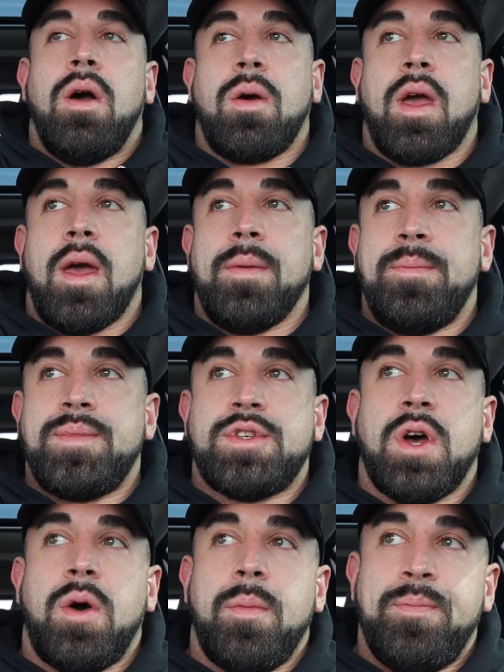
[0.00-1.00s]
Okay.
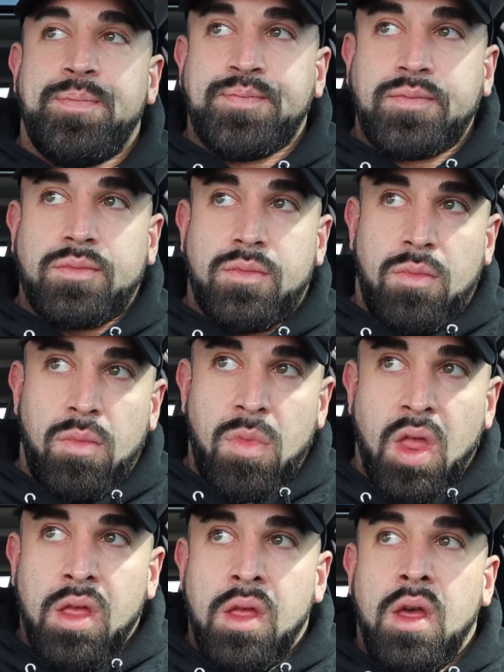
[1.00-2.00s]
So
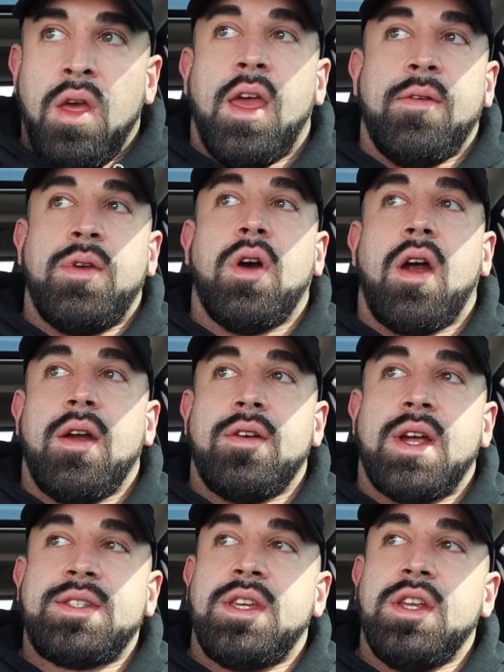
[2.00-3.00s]
if you are
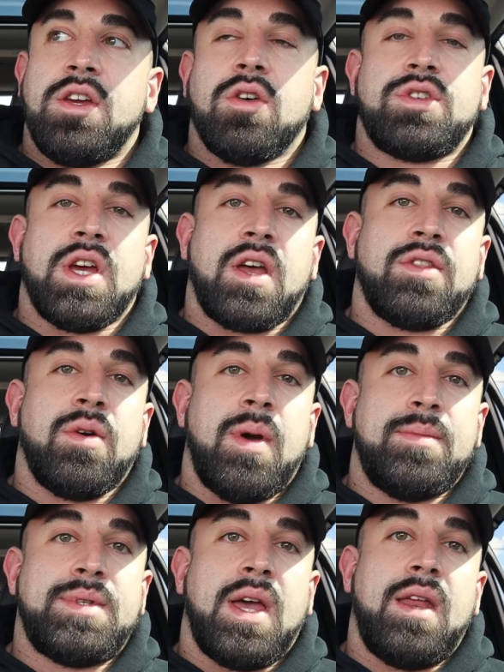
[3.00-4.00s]
interested, you can go check out the
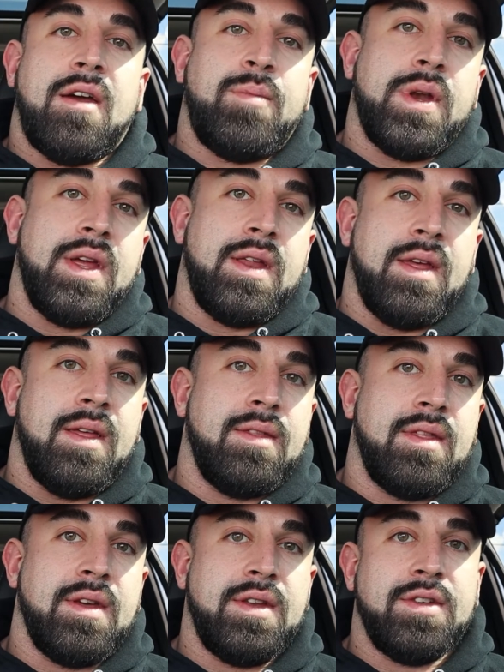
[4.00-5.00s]
website. I've put it
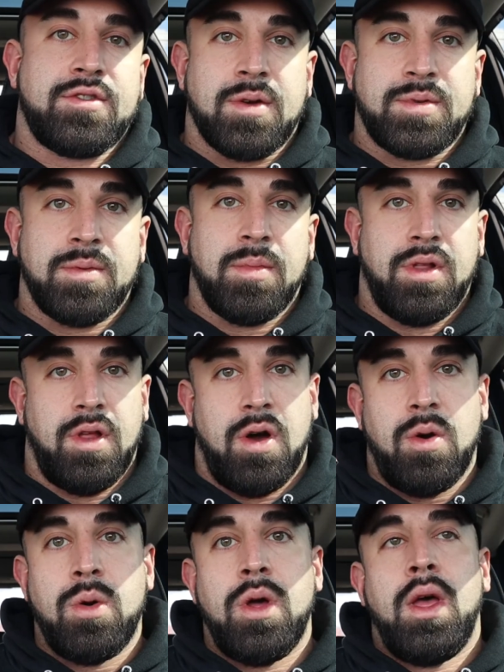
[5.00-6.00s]
in the description
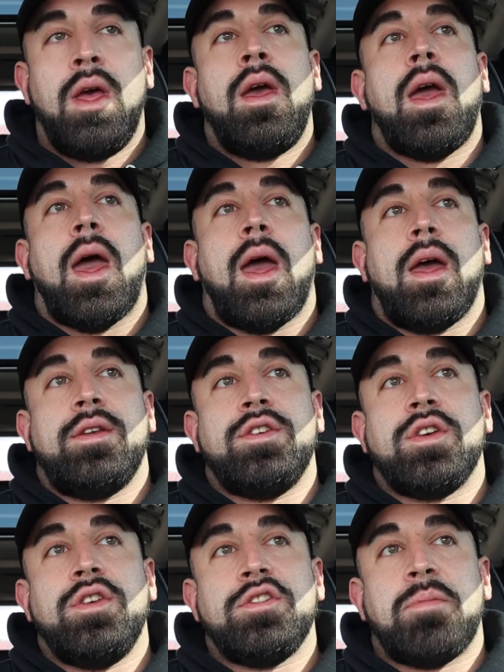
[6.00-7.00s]
below and
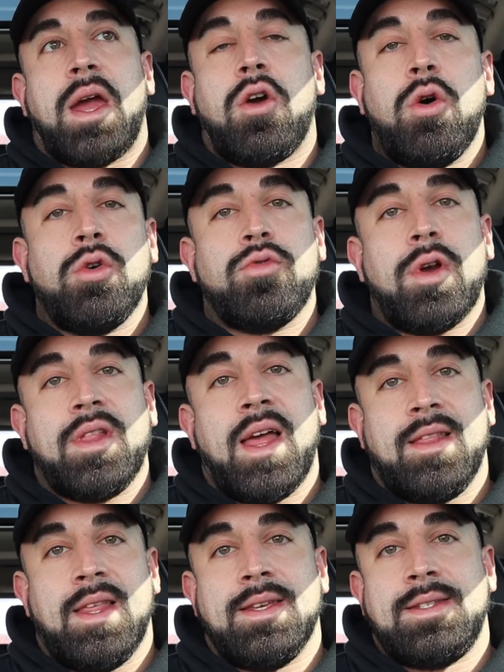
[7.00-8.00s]
you can use my code
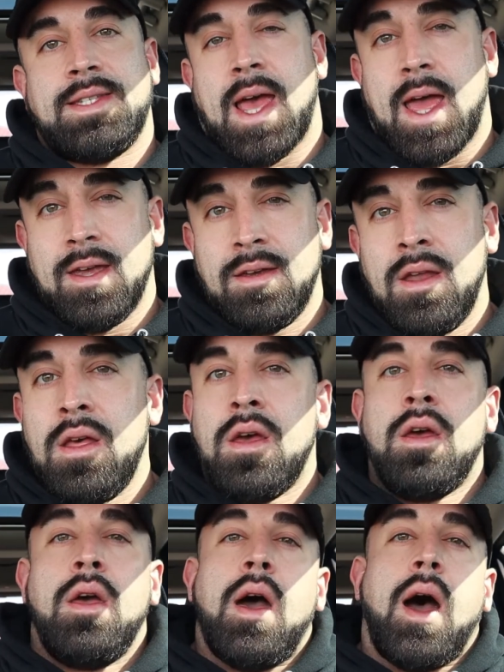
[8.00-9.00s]
RELENTLESS10
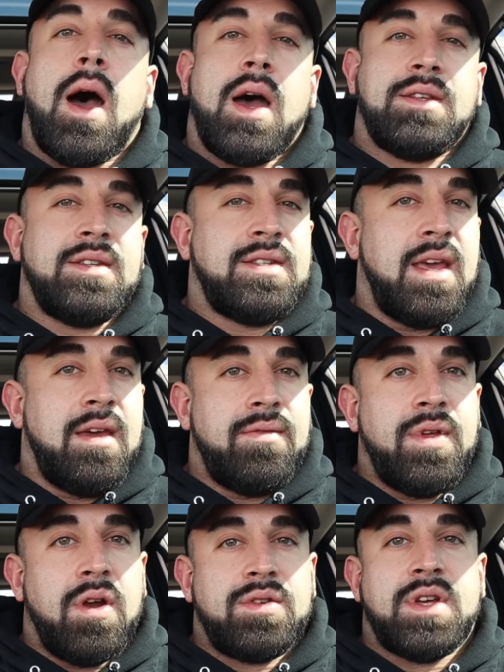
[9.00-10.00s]
to
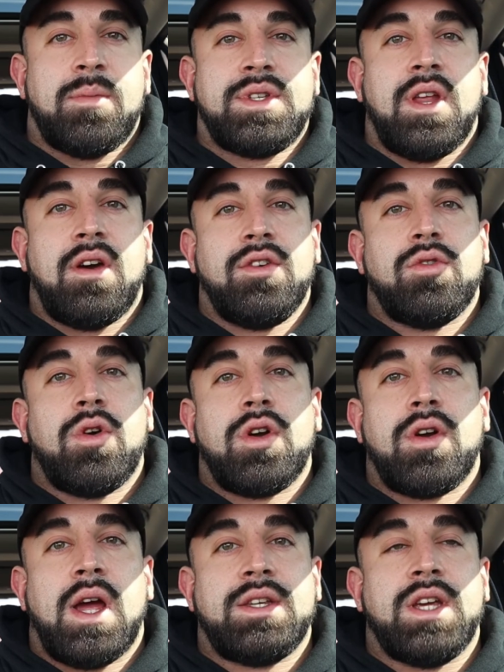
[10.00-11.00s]
save, you know, 10% on your
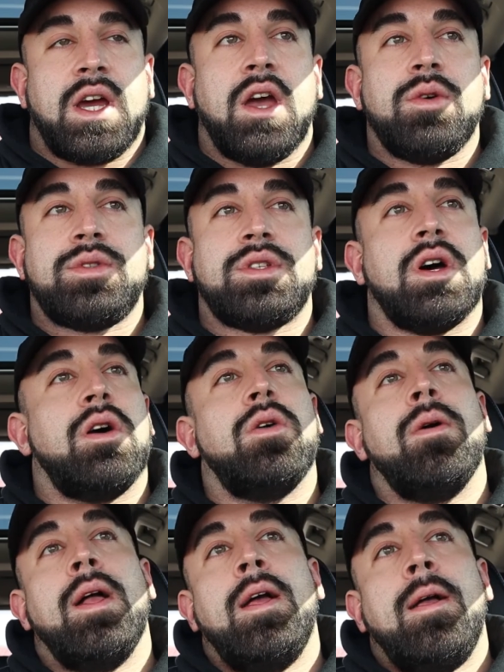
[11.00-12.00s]
order at checkout.
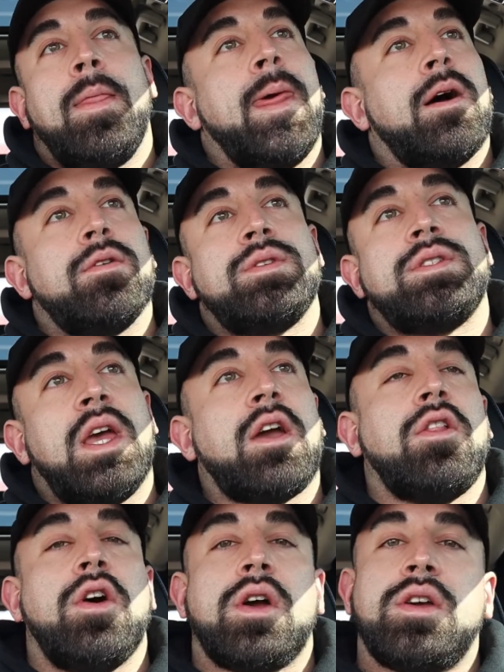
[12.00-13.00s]
So, you know,
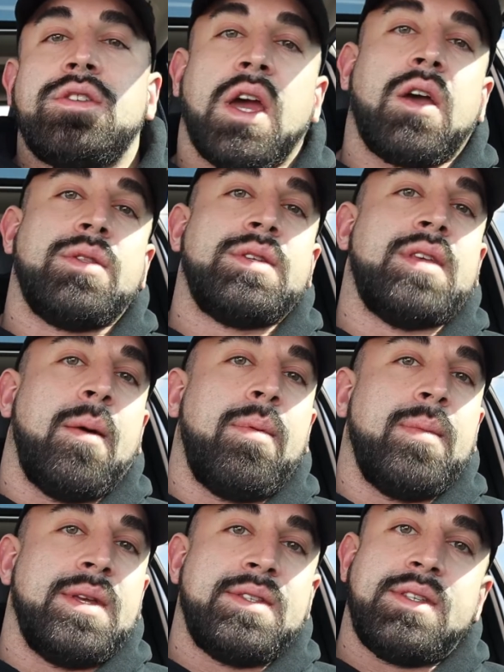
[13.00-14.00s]
take a look, check out the
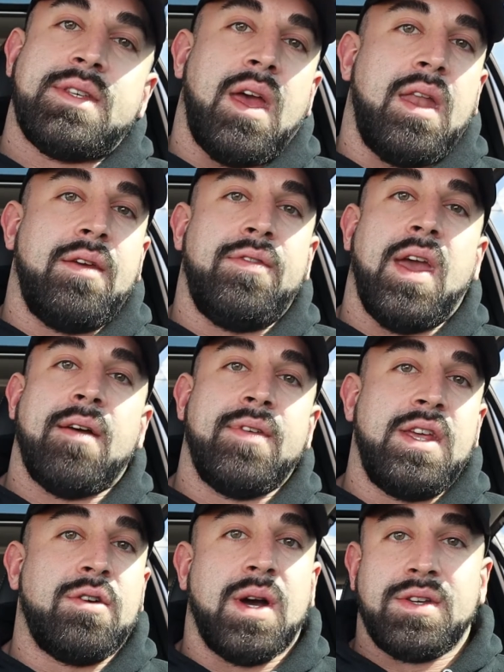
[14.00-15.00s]
supplements. And if you have
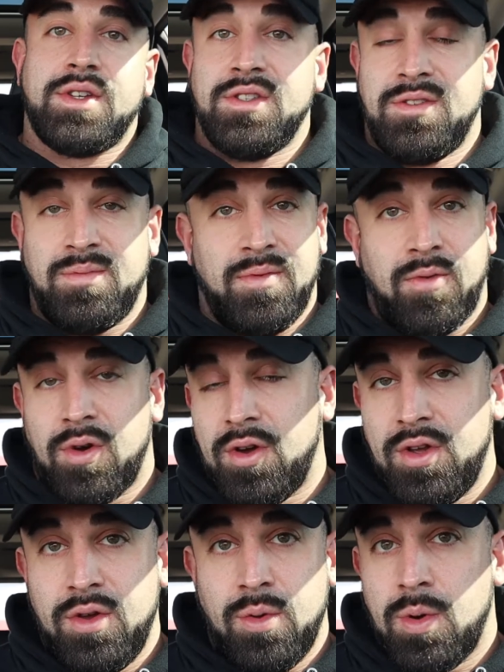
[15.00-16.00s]
any questions
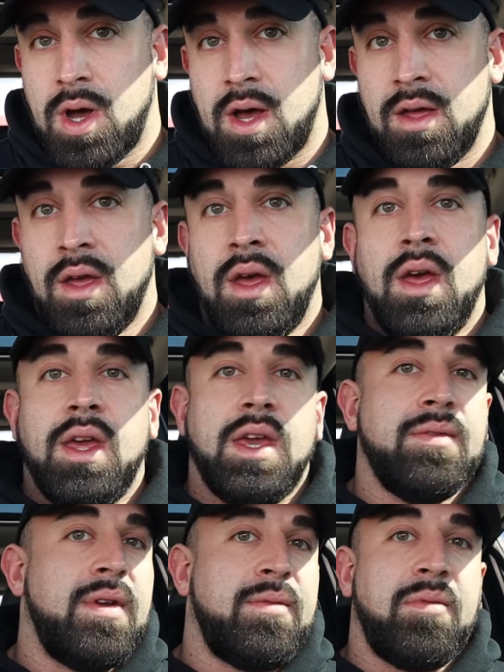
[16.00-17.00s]
before you,
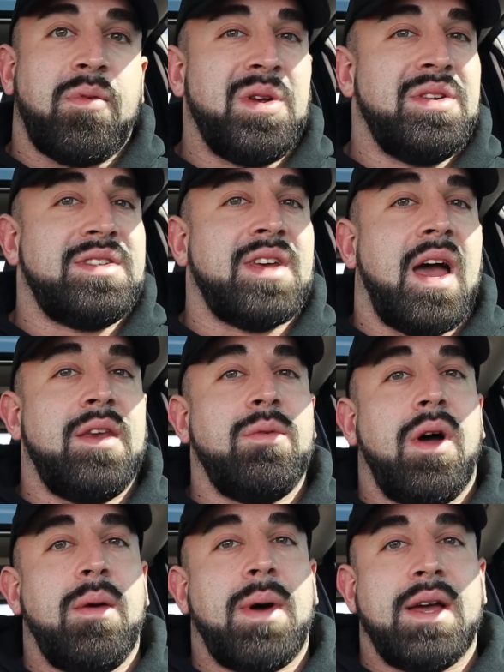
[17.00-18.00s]
even if before you decide
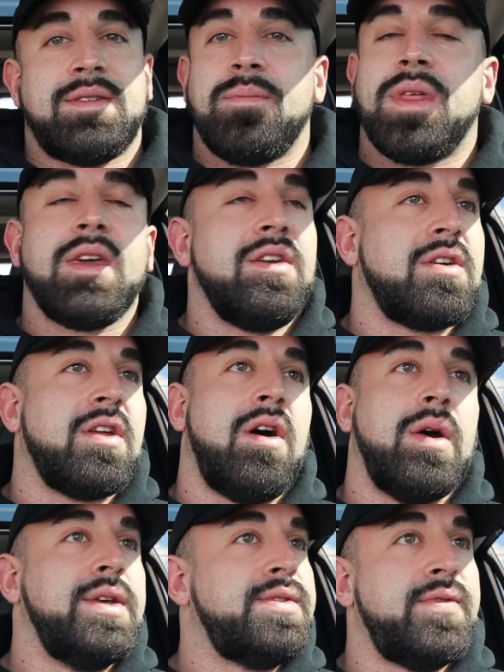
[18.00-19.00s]
you want to buy something, you can
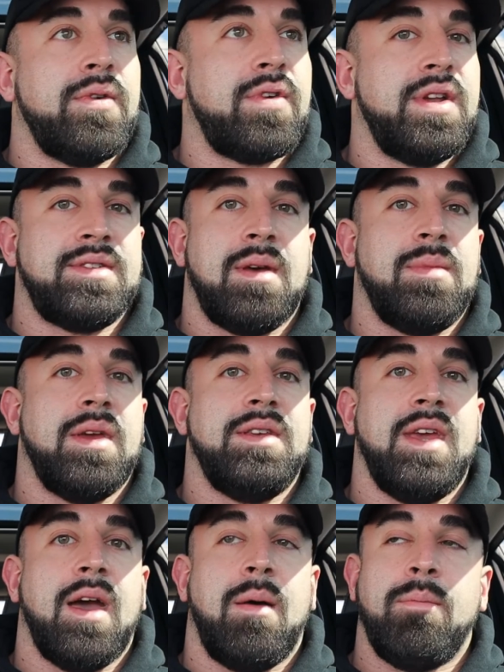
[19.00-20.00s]
always feel free to send me a
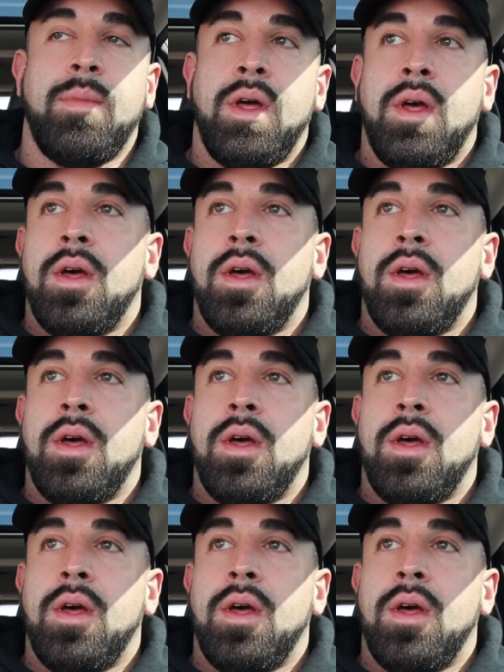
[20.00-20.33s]
DM